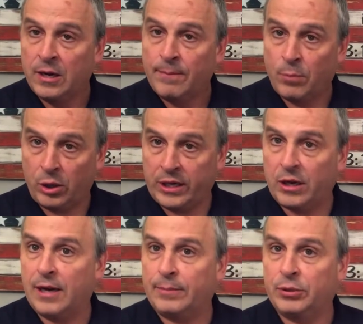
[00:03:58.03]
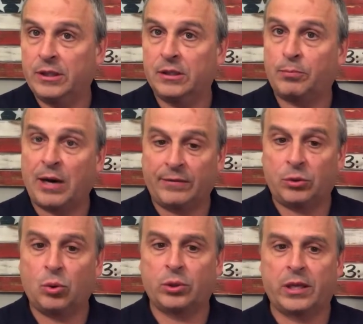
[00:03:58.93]
market options, private
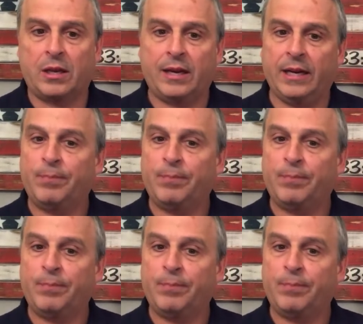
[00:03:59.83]
schools and the like.